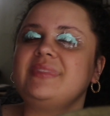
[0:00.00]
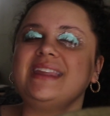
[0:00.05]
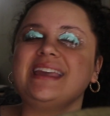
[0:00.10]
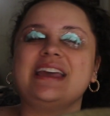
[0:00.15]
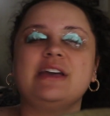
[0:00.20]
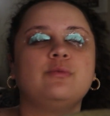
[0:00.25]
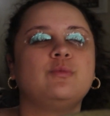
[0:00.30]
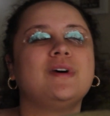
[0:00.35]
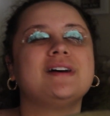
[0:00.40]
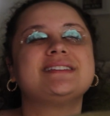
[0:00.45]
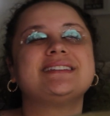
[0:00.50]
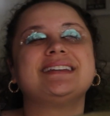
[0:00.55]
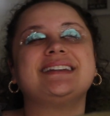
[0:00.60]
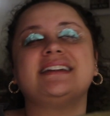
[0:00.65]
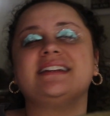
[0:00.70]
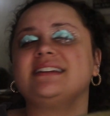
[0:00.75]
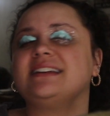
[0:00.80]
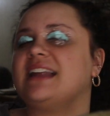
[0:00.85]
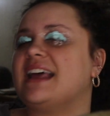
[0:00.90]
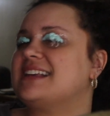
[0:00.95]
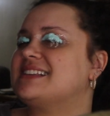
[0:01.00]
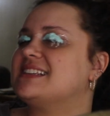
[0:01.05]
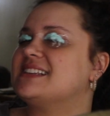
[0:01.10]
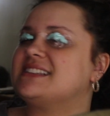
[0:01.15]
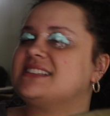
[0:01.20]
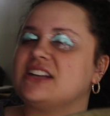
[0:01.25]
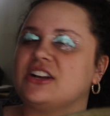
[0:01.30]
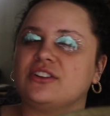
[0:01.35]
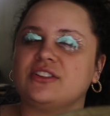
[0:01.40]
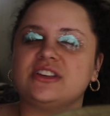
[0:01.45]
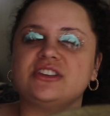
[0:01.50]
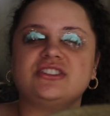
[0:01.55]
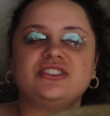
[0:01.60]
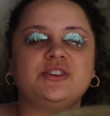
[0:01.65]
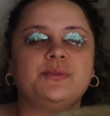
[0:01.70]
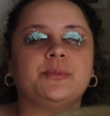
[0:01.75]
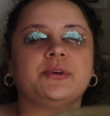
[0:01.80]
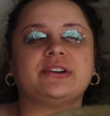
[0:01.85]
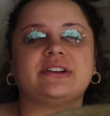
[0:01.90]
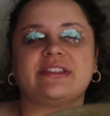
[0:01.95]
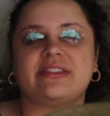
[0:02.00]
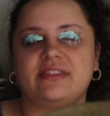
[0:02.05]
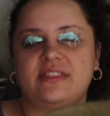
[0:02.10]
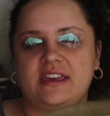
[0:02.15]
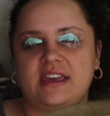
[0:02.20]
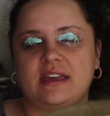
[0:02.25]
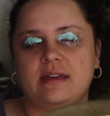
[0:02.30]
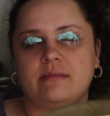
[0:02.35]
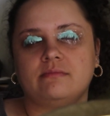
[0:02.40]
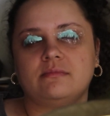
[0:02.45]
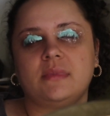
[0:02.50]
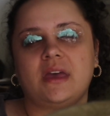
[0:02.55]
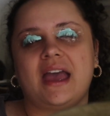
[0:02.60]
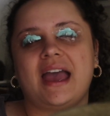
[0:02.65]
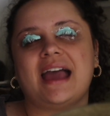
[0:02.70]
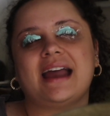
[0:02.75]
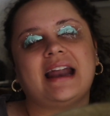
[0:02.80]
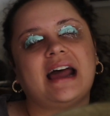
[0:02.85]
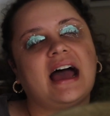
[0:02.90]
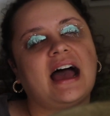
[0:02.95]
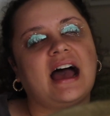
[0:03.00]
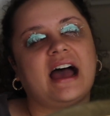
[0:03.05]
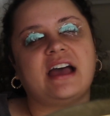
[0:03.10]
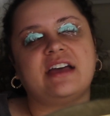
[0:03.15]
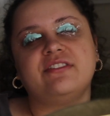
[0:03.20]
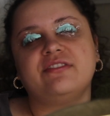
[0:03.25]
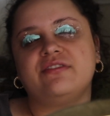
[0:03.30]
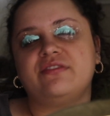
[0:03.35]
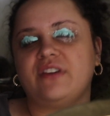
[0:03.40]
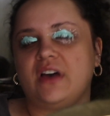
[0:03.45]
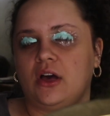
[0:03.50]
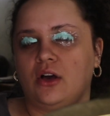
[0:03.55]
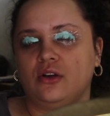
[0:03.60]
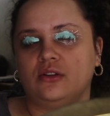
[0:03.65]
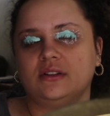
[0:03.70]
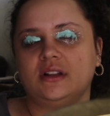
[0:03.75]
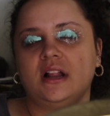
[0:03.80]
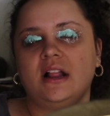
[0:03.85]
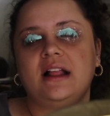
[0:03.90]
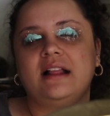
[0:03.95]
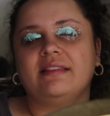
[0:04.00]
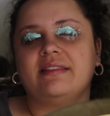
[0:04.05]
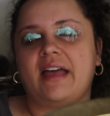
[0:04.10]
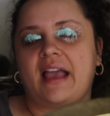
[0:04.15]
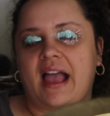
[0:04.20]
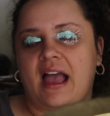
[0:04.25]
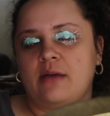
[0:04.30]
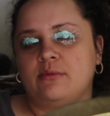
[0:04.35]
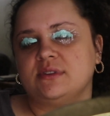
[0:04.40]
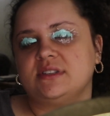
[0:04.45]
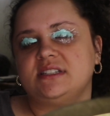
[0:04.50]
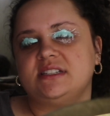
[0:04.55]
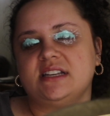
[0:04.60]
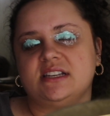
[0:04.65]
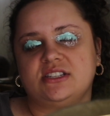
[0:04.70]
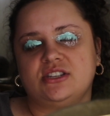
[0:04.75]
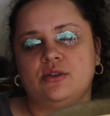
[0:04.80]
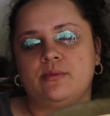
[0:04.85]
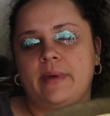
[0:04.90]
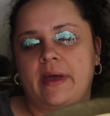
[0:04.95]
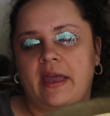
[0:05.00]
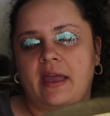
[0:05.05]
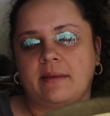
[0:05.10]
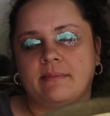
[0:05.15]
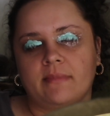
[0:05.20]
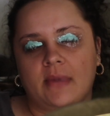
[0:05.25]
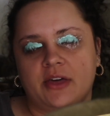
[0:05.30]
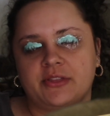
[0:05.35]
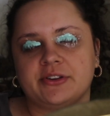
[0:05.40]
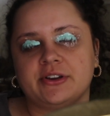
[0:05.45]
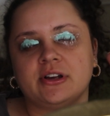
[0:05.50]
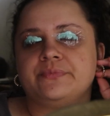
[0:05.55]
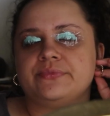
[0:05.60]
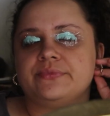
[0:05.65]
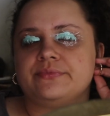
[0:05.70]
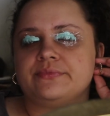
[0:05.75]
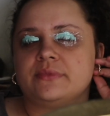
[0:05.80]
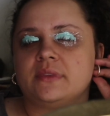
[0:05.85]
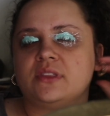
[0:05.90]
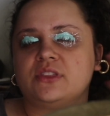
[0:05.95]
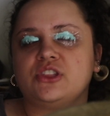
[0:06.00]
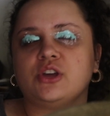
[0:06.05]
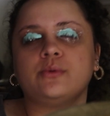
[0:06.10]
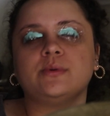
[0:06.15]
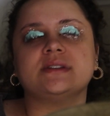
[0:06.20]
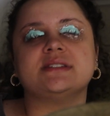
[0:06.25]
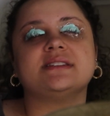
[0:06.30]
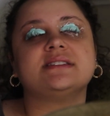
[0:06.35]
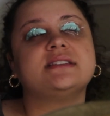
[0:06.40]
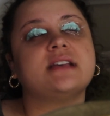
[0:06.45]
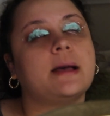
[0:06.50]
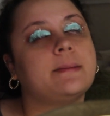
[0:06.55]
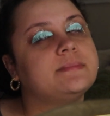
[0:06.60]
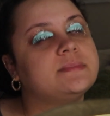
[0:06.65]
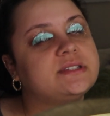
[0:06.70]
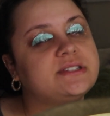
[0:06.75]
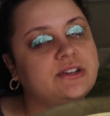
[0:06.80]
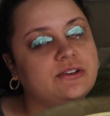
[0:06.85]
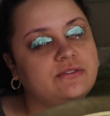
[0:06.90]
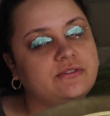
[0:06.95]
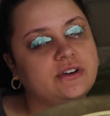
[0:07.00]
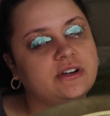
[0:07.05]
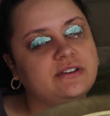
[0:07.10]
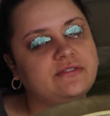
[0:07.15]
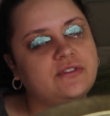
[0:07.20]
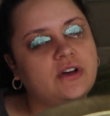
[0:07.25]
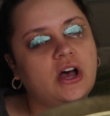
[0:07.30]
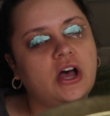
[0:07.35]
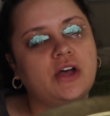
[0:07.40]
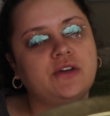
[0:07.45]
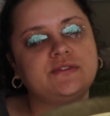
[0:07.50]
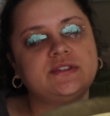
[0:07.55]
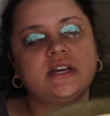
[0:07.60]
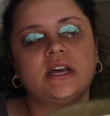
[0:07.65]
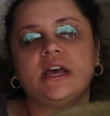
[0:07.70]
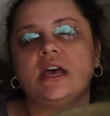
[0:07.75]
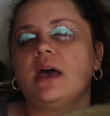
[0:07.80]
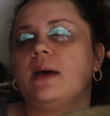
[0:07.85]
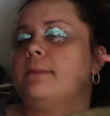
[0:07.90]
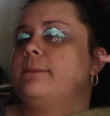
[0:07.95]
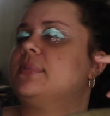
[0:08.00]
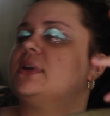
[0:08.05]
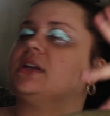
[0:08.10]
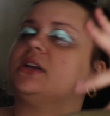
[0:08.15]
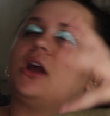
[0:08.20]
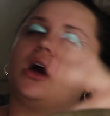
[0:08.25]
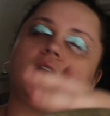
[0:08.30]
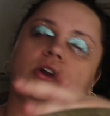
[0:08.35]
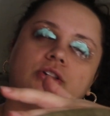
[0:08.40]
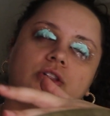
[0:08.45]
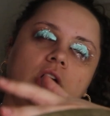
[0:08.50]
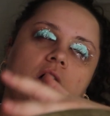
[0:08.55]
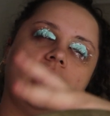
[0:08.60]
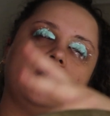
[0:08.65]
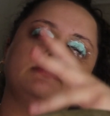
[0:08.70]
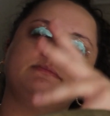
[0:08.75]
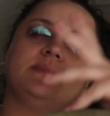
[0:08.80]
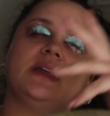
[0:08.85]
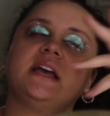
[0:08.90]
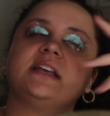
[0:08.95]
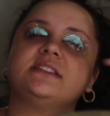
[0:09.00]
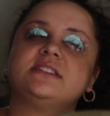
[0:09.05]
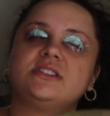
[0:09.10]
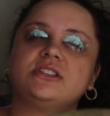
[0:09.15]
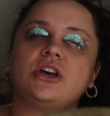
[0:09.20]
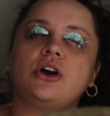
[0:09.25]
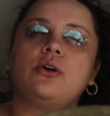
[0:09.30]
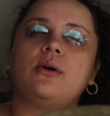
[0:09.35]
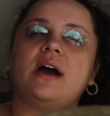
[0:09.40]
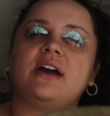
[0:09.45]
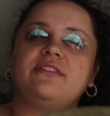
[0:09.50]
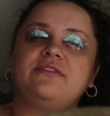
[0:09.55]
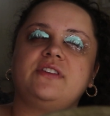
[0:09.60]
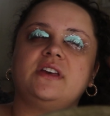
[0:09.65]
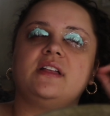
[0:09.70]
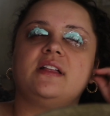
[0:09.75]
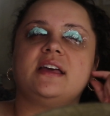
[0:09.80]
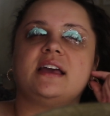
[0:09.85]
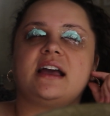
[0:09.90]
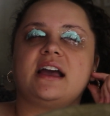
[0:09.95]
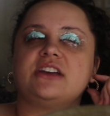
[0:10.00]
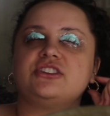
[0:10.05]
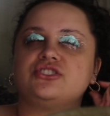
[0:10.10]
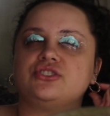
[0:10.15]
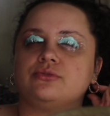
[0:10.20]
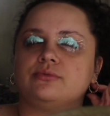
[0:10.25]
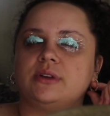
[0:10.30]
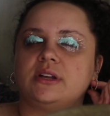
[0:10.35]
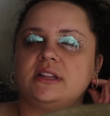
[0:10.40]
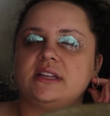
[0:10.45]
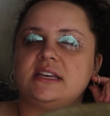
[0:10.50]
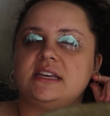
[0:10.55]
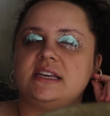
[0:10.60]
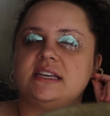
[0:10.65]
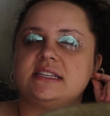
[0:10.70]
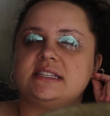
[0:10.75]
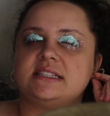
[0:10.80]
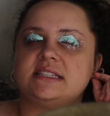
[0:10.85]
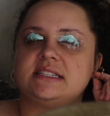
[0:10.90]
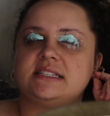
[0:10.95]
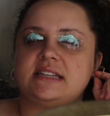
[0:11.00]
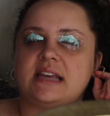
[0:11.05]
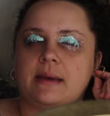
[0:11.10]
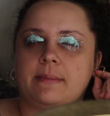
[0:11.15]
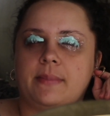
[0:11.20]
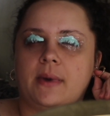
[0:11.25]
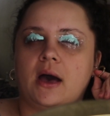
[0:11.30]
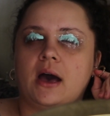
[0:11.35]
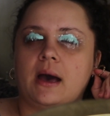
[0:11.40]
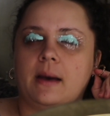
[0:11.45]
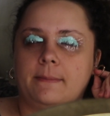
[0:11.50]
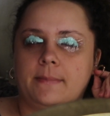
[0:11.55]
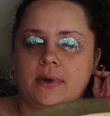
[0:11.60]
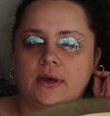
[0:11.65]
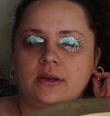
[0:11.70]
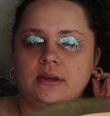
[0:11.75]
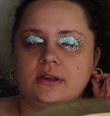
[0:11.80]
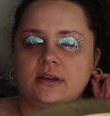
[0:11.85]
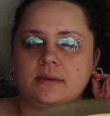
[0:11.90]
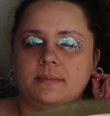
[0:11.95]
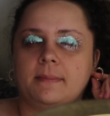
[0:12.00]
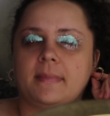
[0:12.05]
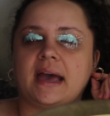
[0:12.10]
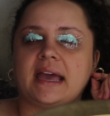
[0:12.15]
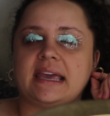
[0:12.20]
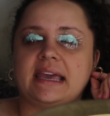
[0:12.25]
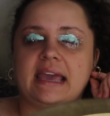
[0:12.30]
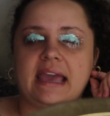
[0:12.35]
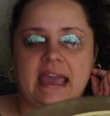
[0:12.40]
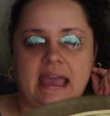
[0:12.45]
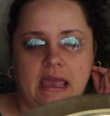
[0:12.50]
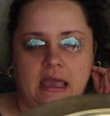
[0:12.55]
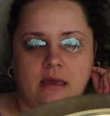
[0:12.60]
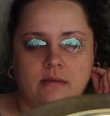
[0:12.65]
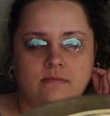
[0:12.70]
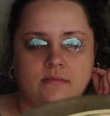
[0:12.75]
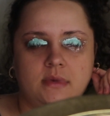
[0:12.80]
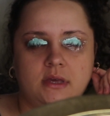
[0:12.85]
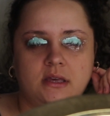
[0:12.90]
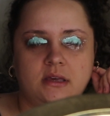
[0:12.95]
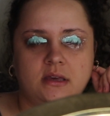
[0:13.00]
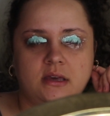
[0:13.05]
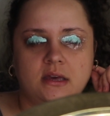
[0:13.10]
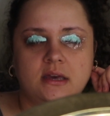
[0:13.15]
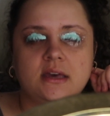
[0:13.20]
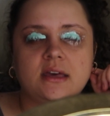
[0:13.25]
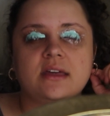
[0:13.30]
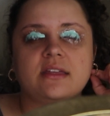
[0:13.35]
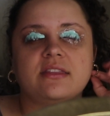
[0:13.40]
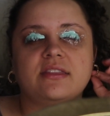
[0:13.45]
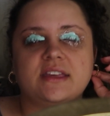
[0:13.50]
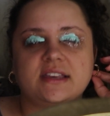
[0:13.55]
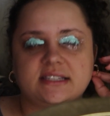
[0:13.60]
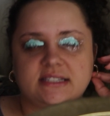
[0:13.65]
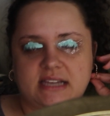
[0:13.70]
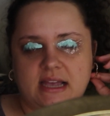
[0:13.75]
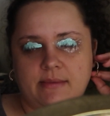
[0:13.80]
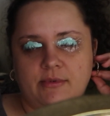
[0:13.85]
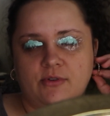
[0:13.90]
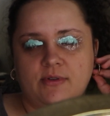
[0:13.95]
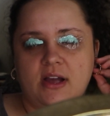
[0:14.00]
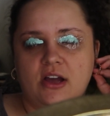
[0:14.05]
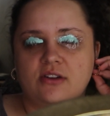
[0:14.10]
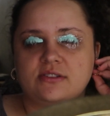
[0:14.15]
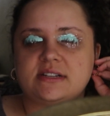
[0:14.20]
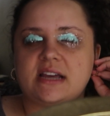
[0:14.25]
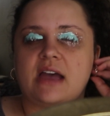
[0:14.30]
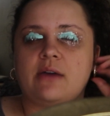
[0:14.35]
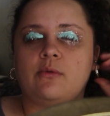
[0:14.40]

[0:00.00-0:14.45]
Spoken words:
it wasn't necessarily super to theme, and I felt like I was disobeying Mother. There was some silver involved, but not a lot, and so I feel like I should really step up my game. This time around, I